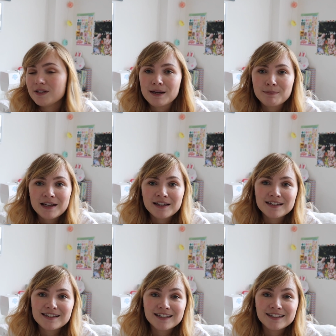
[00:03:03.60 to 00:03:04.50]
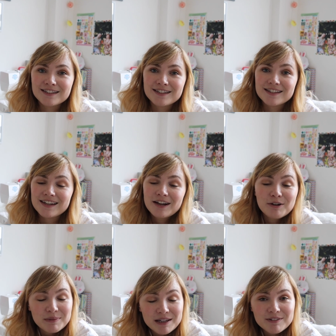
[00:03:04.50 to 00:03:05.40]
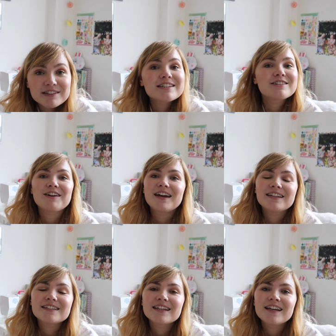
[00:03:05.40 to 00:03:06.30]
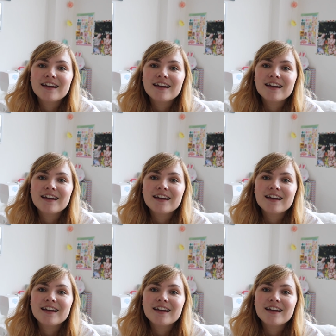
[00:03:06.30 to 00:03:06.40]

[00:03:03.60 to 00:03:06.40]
Sam back in a second. She's going to help me, which is great.